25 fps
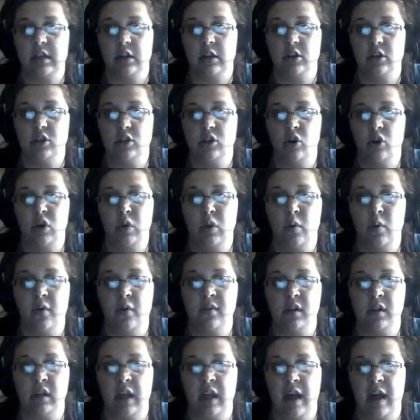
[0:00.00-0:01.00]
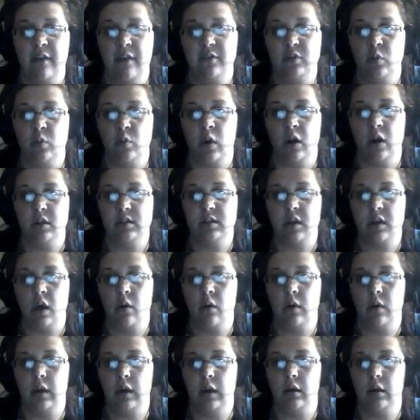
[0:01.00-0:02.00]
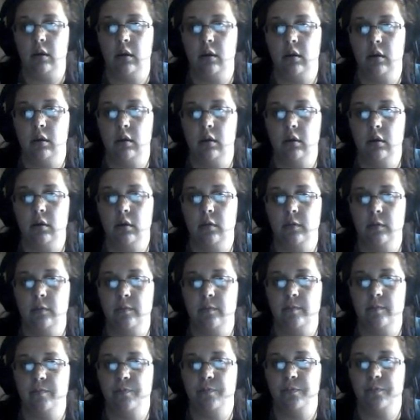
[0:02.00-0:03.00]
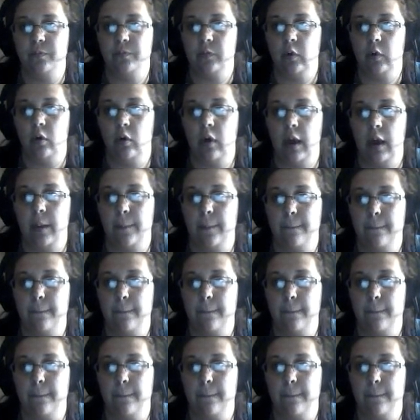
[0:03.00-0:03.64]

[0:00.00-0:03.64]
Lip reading: gonna show you on the left where it's going. Okay.